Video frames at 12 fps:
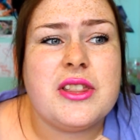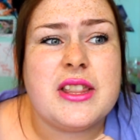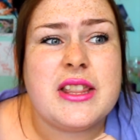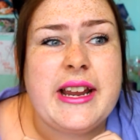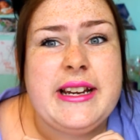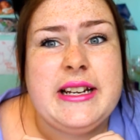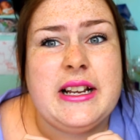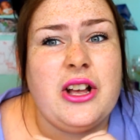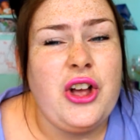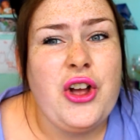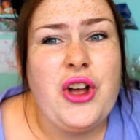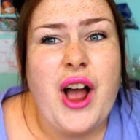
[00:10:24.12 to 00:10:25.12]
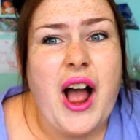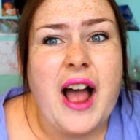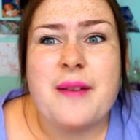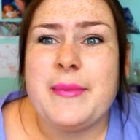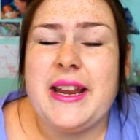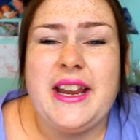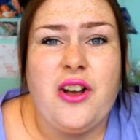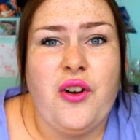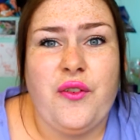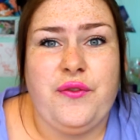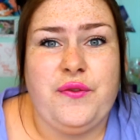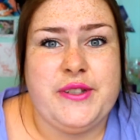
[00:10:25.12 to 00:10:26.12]
her army
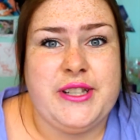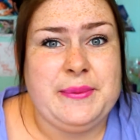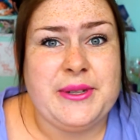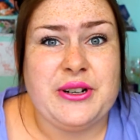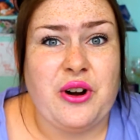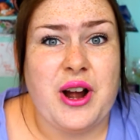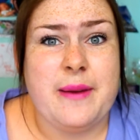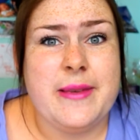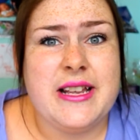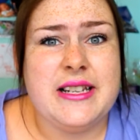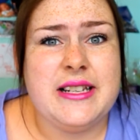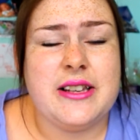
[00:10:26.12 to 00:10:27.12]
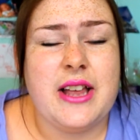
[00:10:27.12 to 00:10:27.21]
of subscribers,